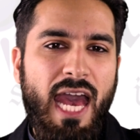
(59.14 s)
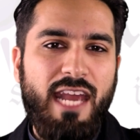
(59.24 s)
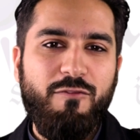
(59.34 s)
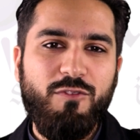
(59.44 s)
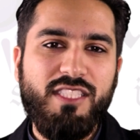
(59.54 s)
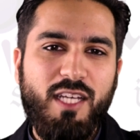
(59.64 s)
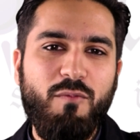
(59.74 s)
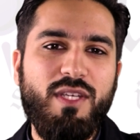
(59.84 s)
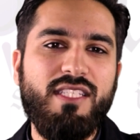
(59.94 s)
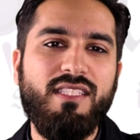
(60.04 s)
And if for
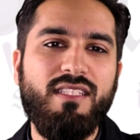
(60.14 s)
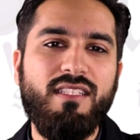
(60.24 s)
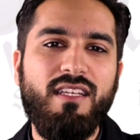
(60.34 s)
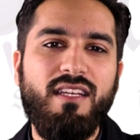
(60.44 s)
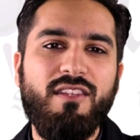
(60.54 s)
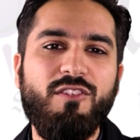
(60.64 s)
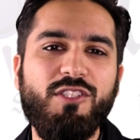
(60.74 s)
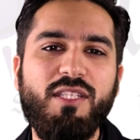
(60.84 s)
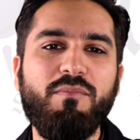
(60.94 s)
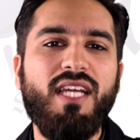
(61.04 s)
some reason
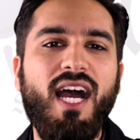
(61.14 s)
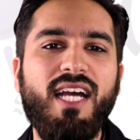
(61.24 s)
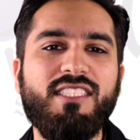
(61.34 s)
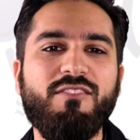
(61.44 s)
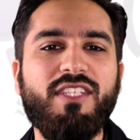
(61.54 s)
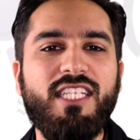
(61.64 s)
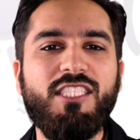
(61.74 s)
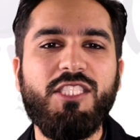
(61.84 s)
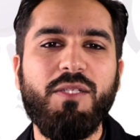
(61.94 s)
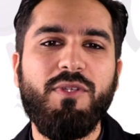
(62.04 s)
there's some ties of
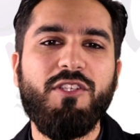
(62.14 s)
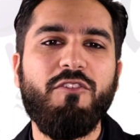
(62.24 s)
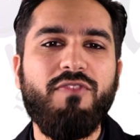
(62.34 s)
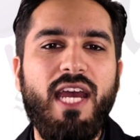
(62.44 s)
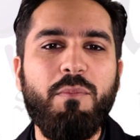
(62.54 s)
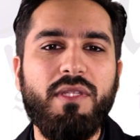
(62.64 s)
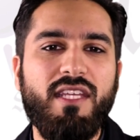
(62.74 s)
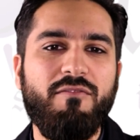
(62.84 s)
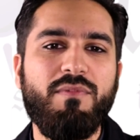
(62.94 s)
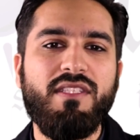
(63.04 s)
kinship in your family
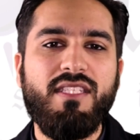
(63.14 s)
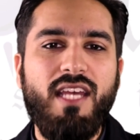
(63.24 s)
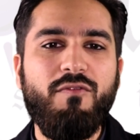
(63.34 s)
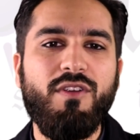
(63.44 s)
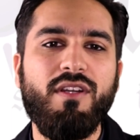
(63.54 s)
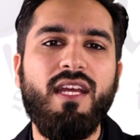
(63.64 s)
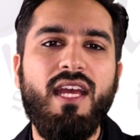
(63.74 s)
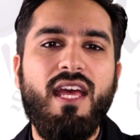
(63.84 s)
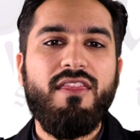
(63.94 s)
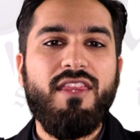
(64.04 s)
that have been severed,
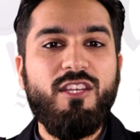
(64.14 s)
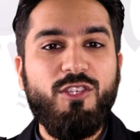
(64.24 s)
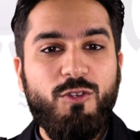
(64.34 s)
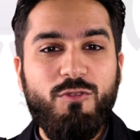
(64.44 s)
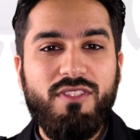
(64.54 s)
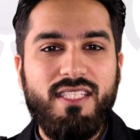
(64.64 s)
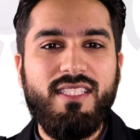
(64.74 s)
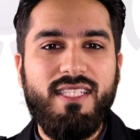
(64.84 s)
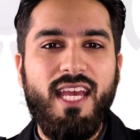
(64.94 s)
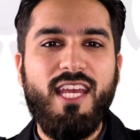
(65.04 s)
then use
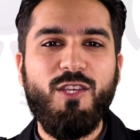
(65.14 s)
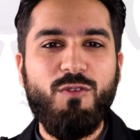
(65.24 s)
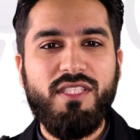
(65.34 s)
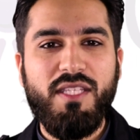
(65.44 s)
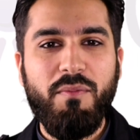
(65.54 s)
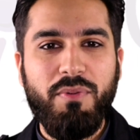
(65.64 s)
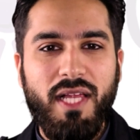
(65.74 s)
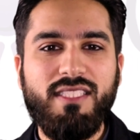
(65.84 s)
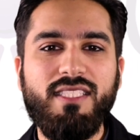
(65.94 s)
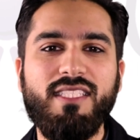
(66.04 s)
this day, use the
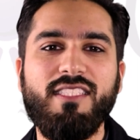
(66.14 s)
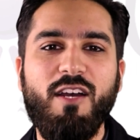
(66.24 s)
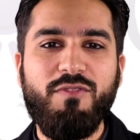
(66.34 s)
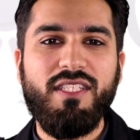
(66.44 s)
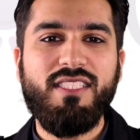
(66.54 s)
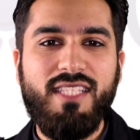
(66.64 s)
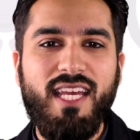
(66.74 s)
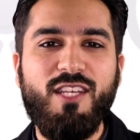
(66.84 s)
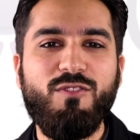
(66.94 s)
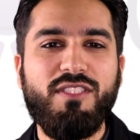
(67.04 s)
blessings of this
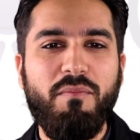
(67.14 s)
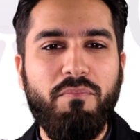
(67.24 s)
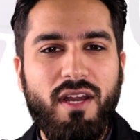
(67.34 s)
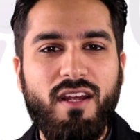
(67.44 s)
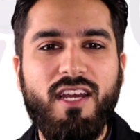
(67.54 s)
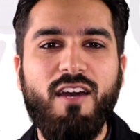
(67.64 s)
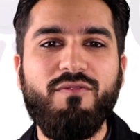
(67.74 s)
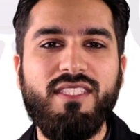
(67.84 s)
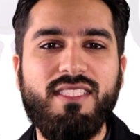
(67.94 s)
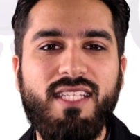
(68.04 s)
day, use the barakah
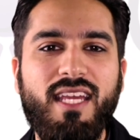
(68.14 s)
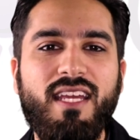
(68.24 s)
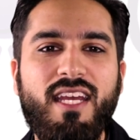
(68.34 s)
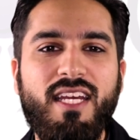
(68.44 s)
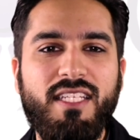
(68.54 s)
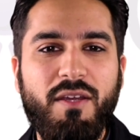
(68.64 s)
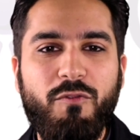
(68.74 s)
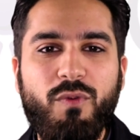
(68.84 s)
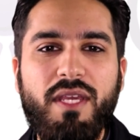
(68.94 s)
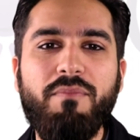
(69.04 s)
of this day to
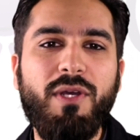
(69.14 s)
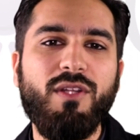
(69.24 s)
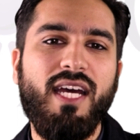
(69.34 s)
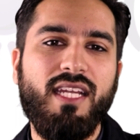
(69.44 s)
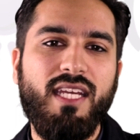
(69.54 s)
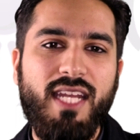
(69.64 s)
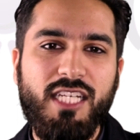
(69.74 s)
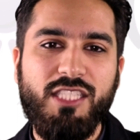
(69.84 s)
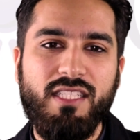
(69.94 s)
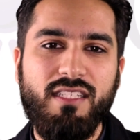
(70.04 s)
rebuild that
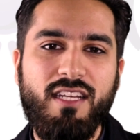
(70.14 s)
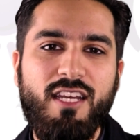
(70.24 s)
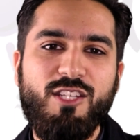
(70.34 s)
connection.